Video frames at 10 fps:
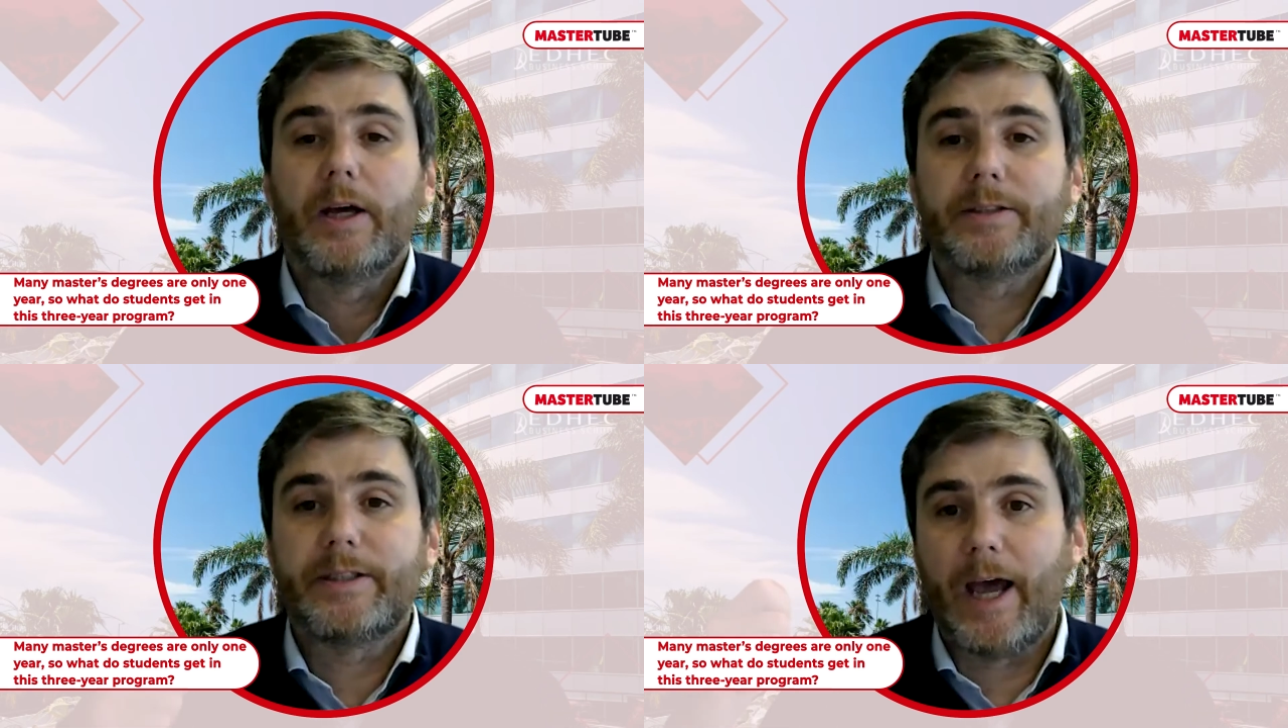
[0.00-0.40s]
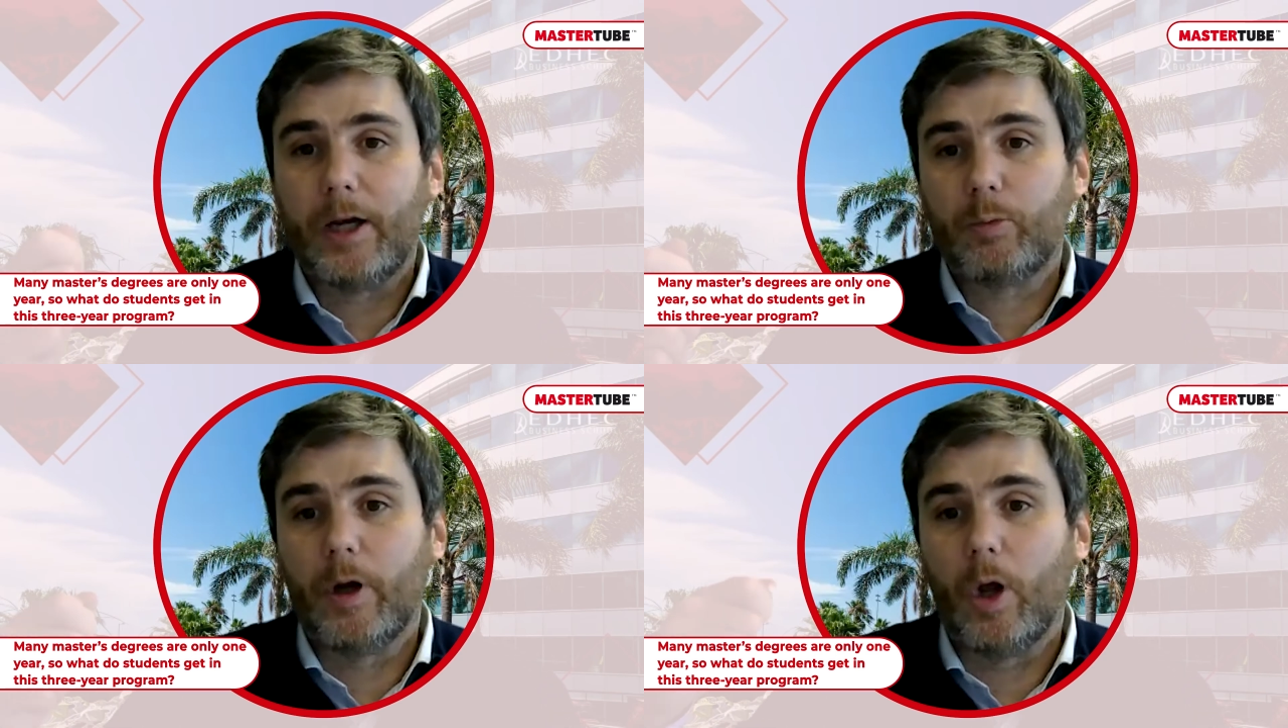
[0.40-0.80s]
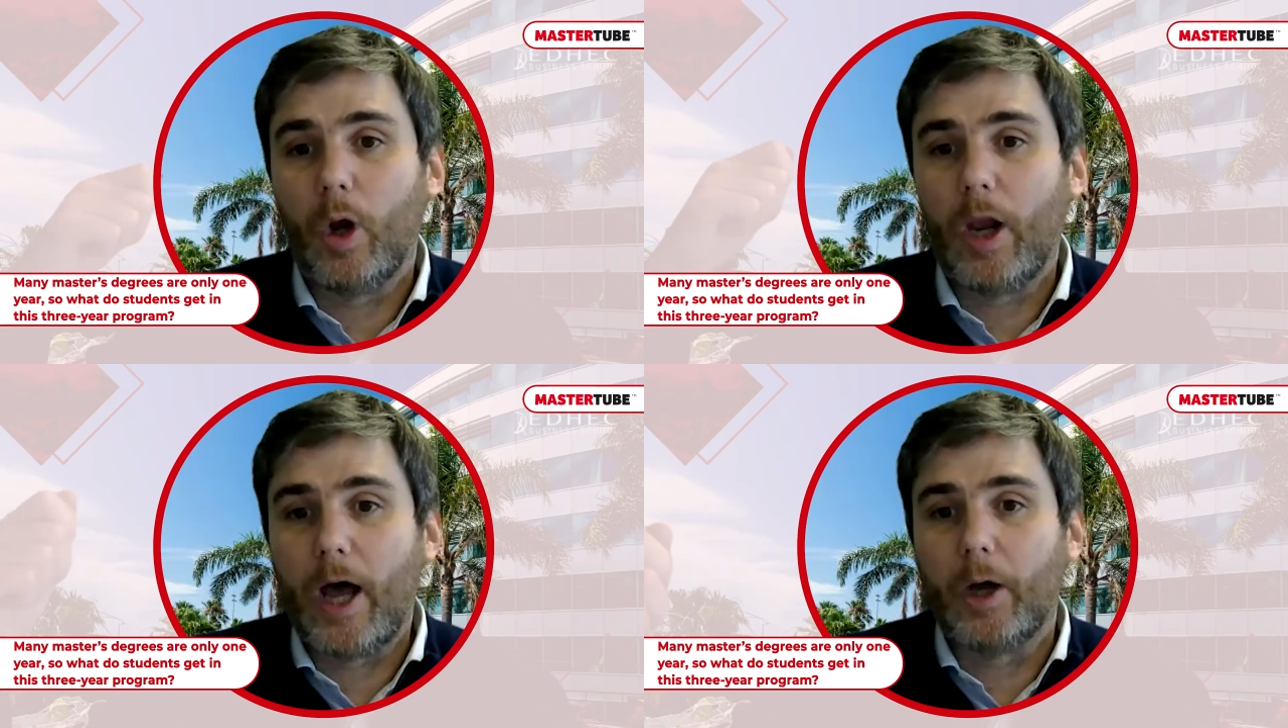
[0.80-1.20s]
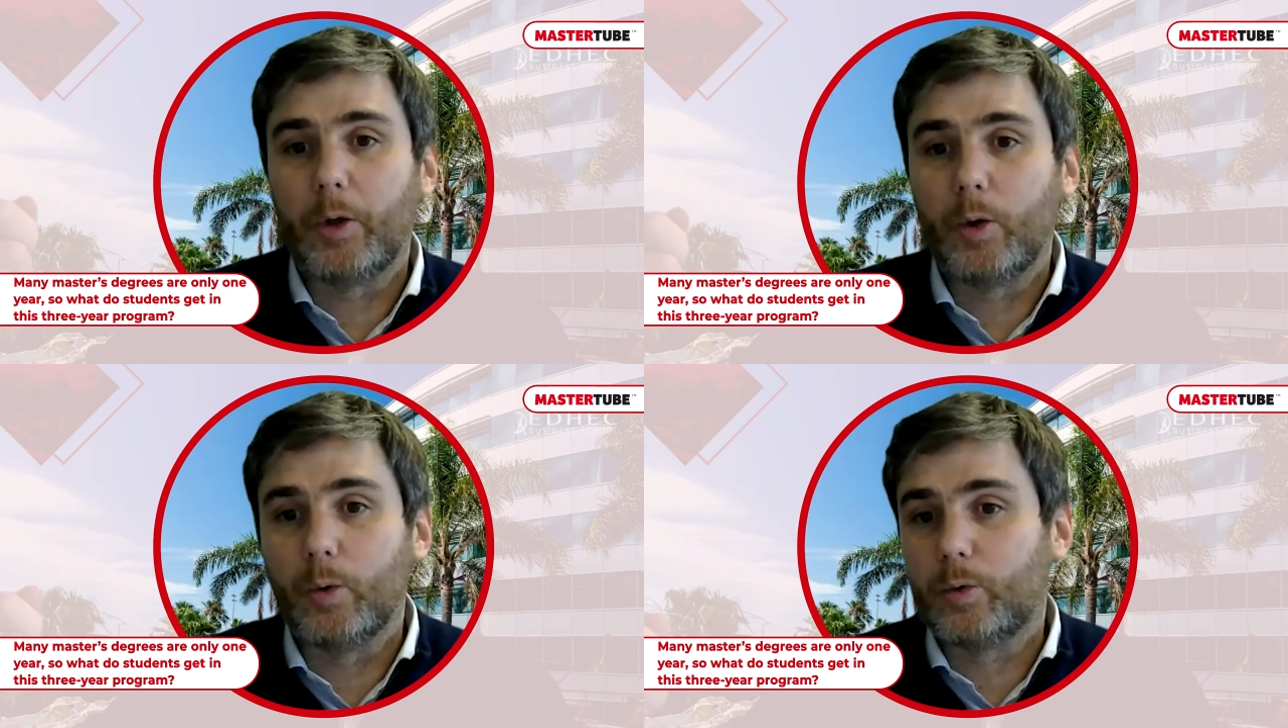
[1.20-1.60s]
that will allow
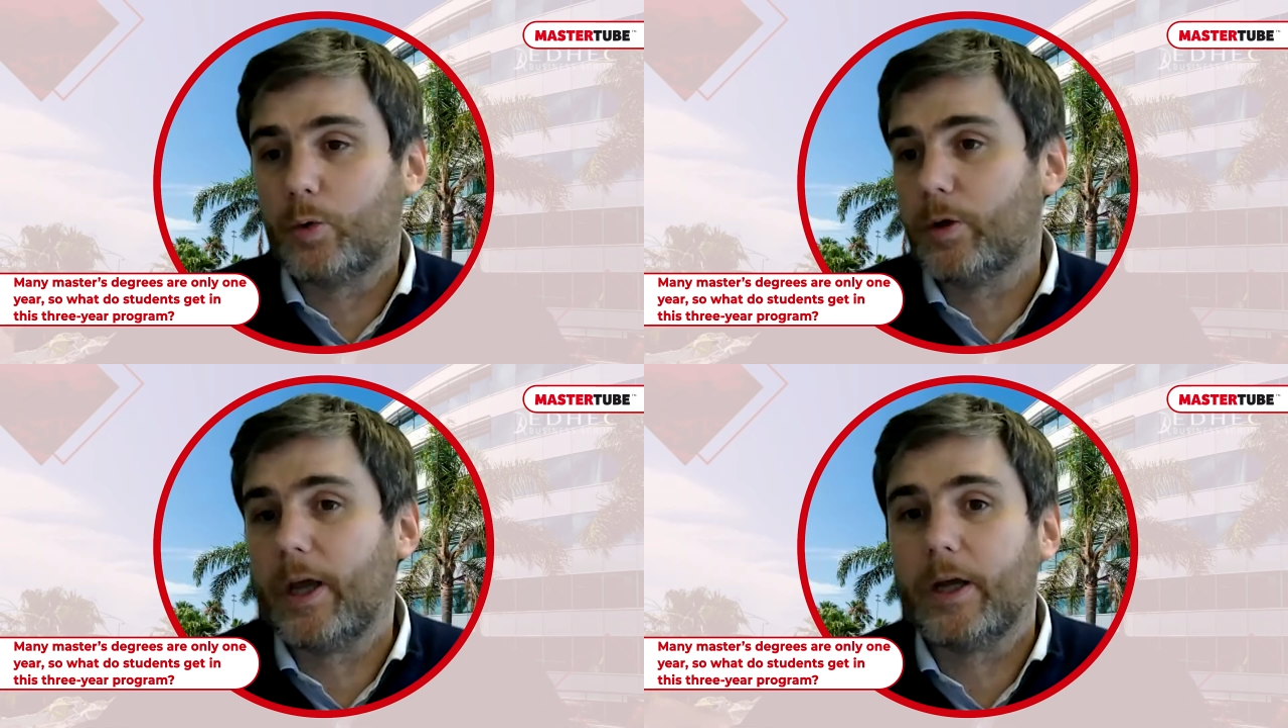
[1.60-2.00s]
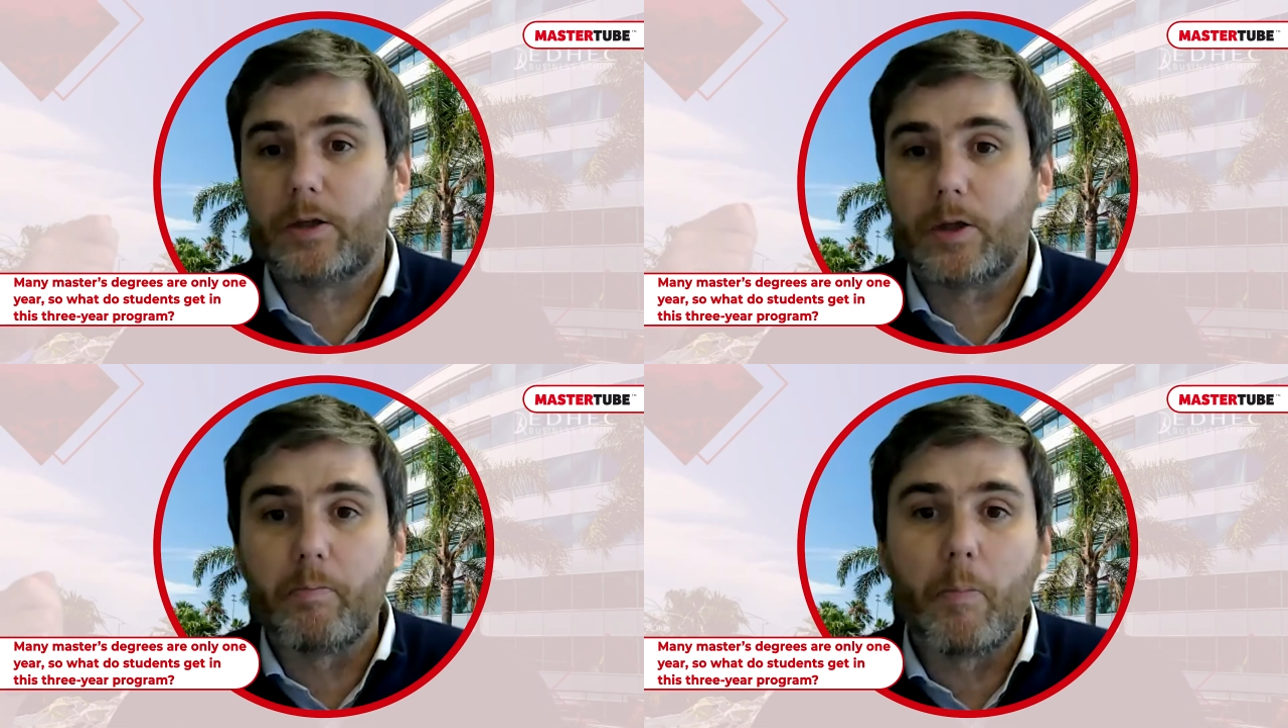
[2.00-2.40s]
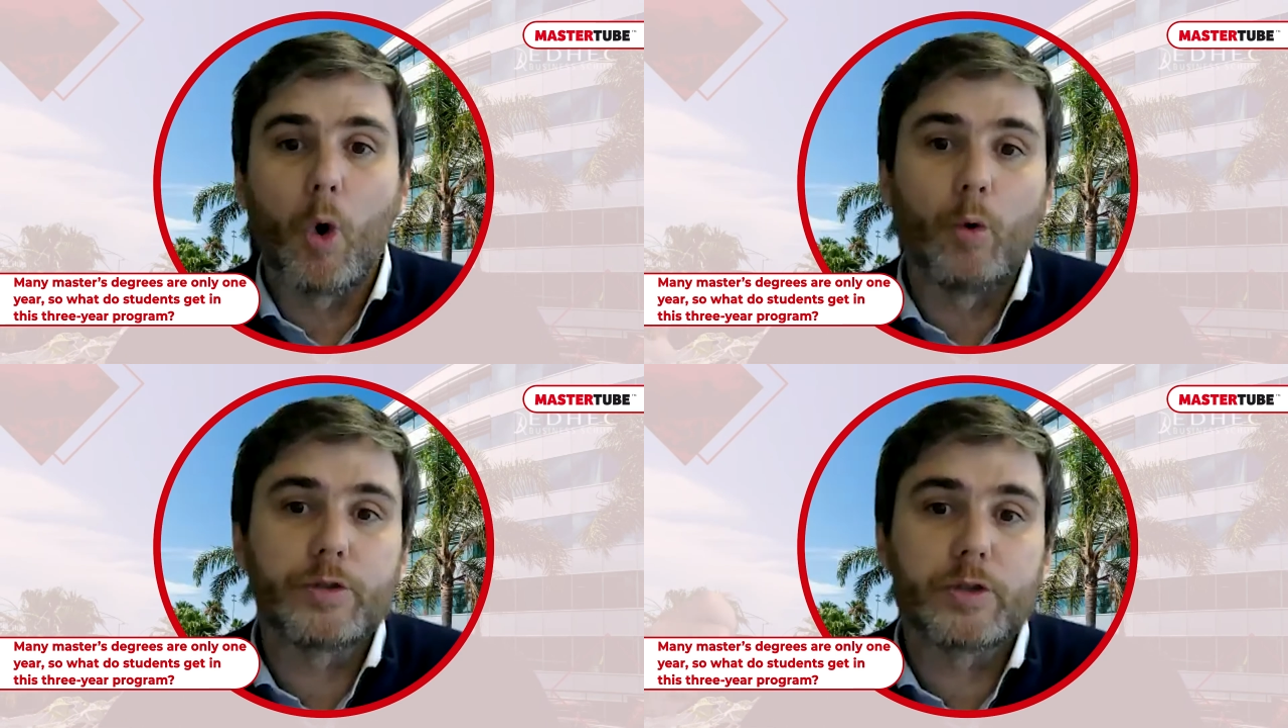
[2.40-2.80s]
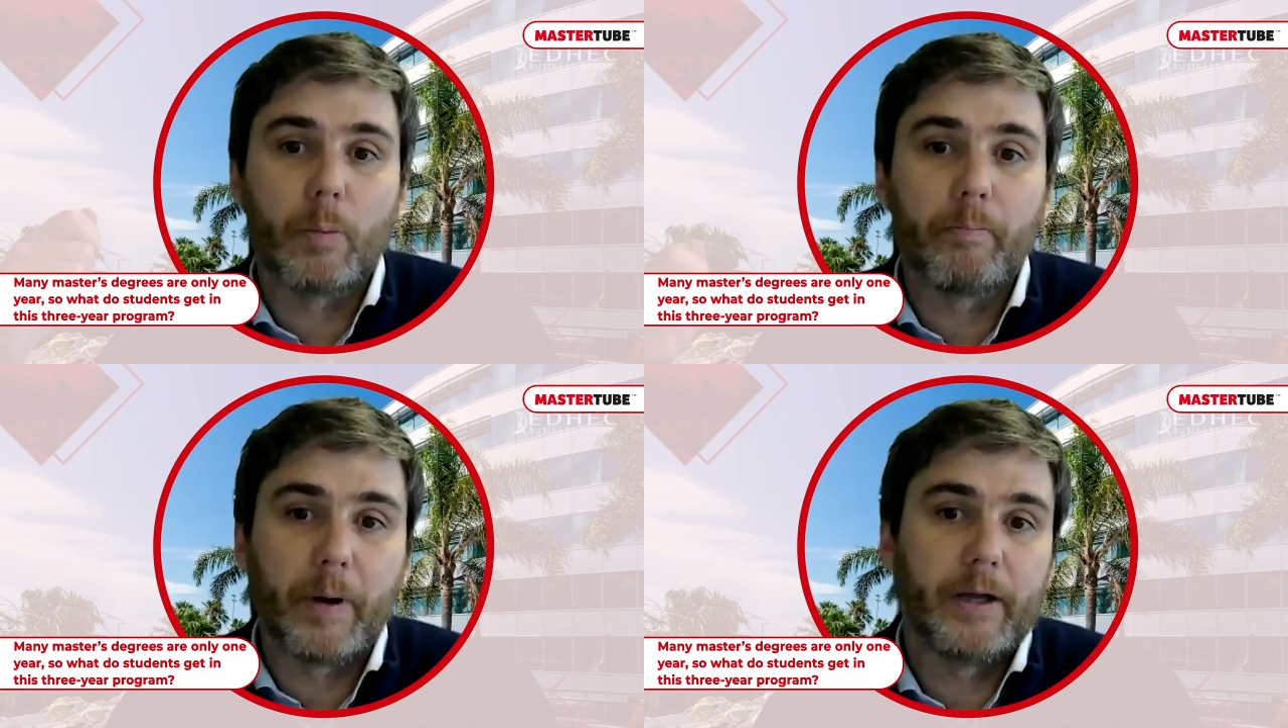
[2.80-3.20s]
you to get the most
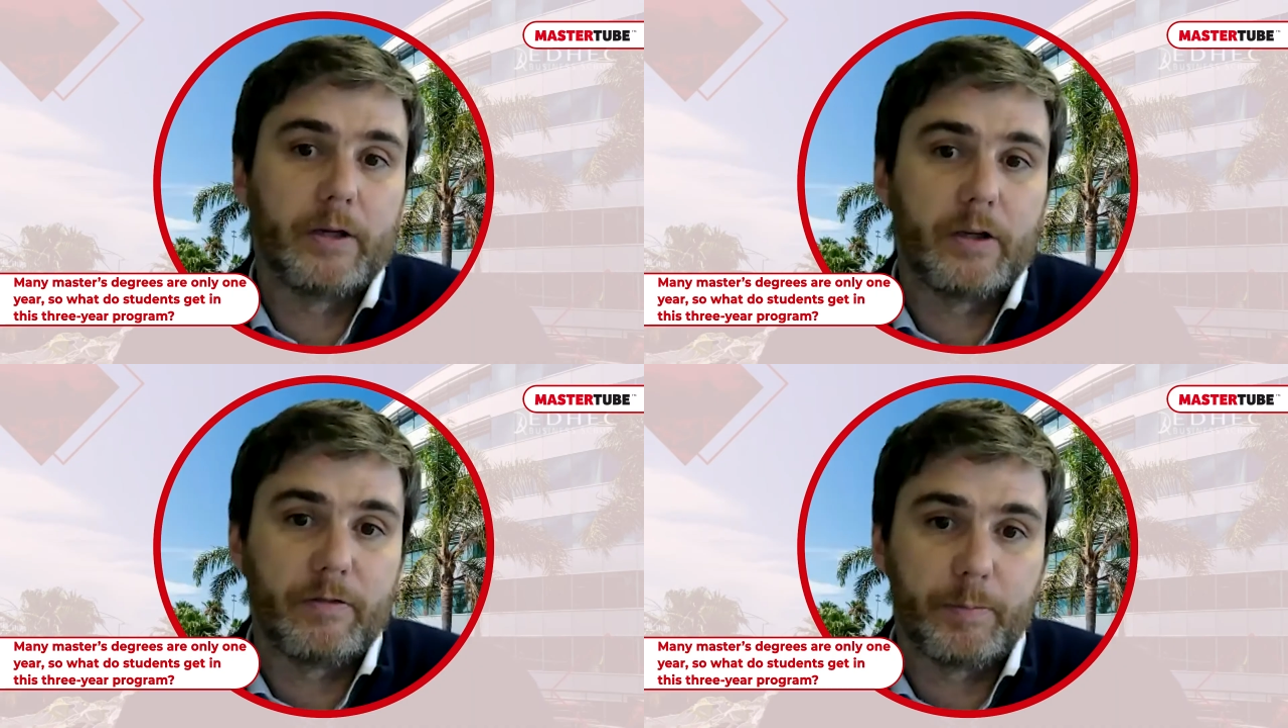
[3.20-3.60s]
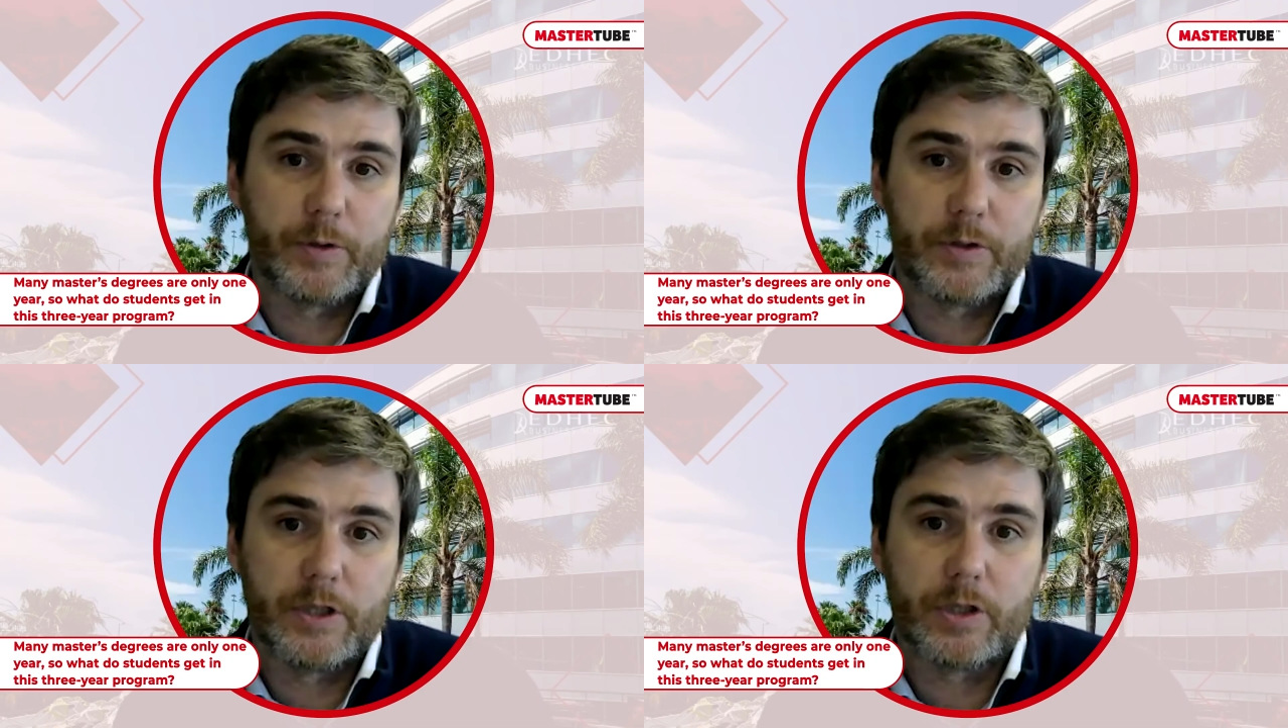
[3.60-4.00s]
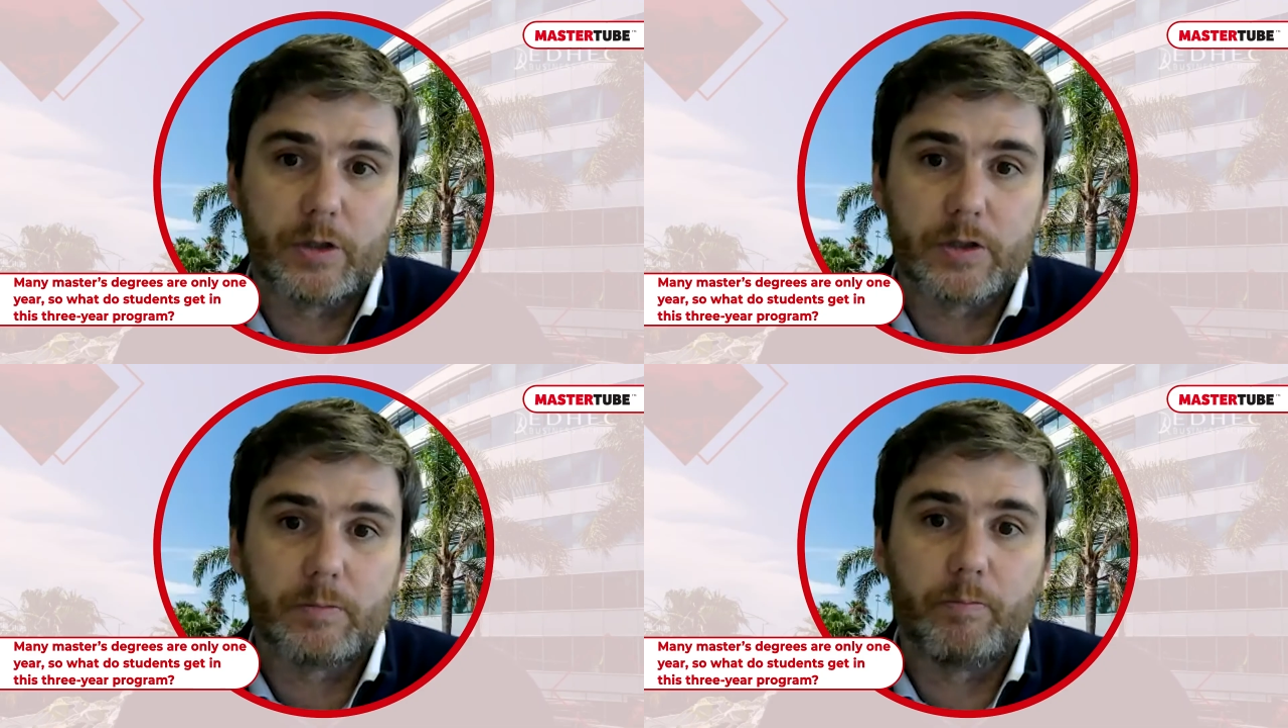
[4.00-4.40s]
competitive positions,